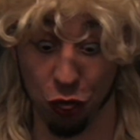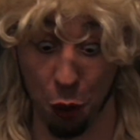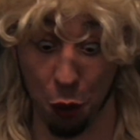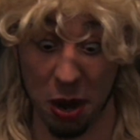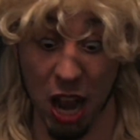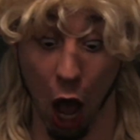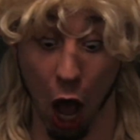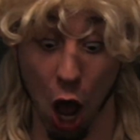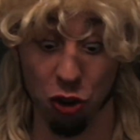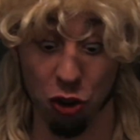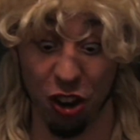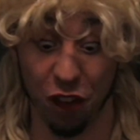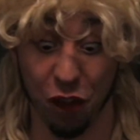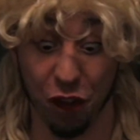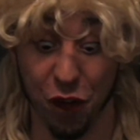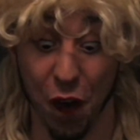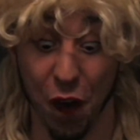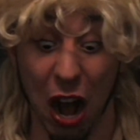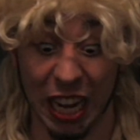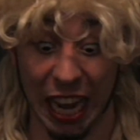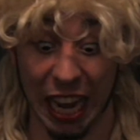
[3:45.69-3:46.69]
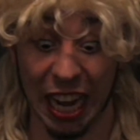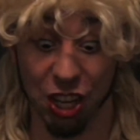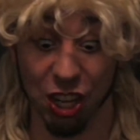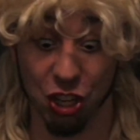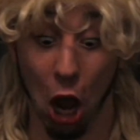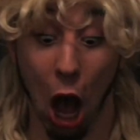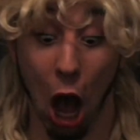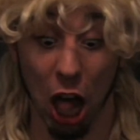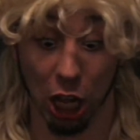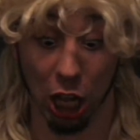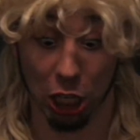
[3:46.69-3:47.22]
three hundred fucking
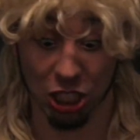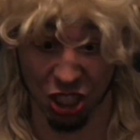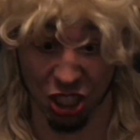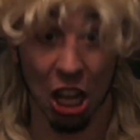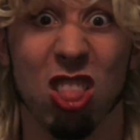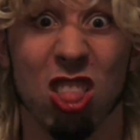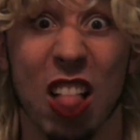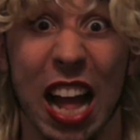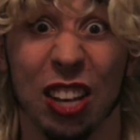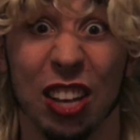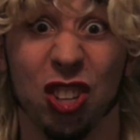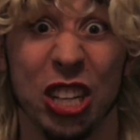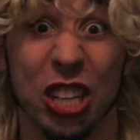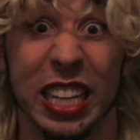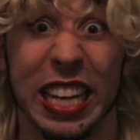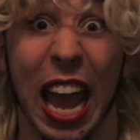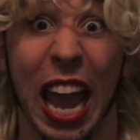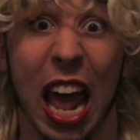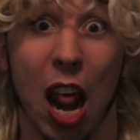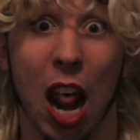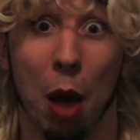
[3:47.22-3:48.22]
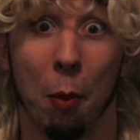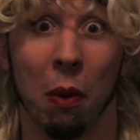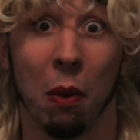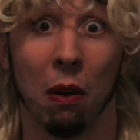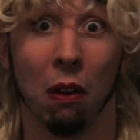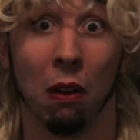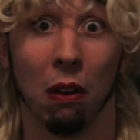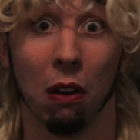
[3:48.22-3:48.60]
dollars. Let's get them.